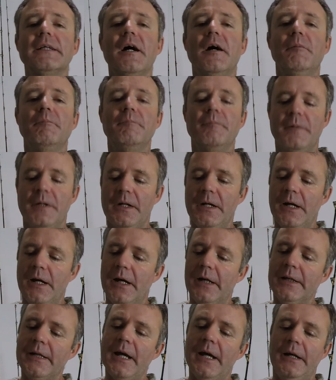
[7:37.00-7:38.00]
up,
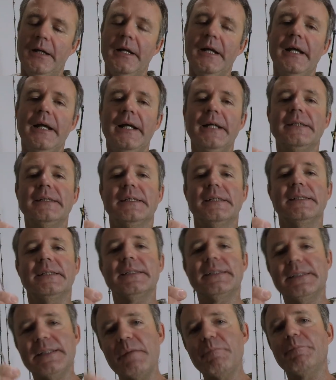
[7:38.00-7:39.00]
again, it's a
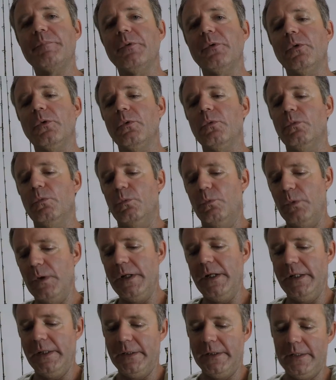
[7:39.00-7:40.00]
simple
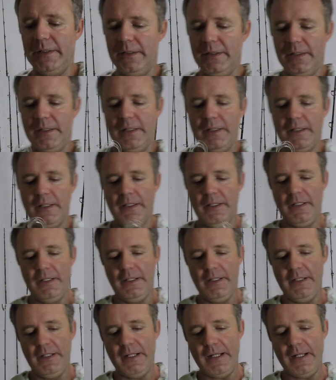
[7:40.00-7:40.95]
rig. It